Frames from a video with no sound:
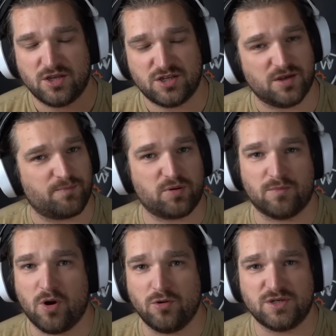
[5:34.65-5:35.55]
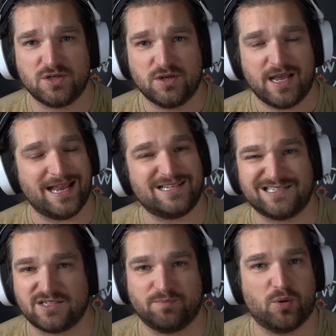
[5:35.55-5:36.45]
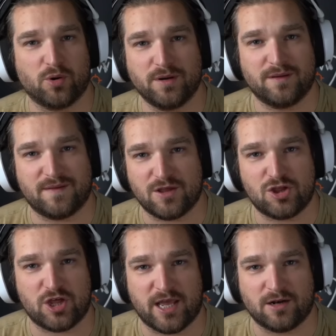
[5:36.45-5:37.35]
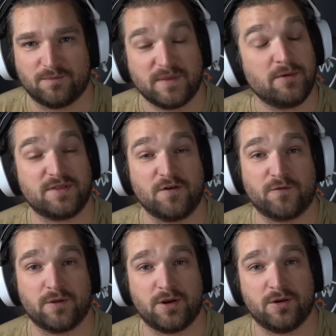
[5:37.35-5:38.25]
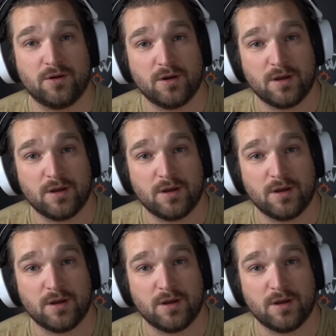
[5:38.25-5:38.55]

to promote and to support this channel. And without further ado,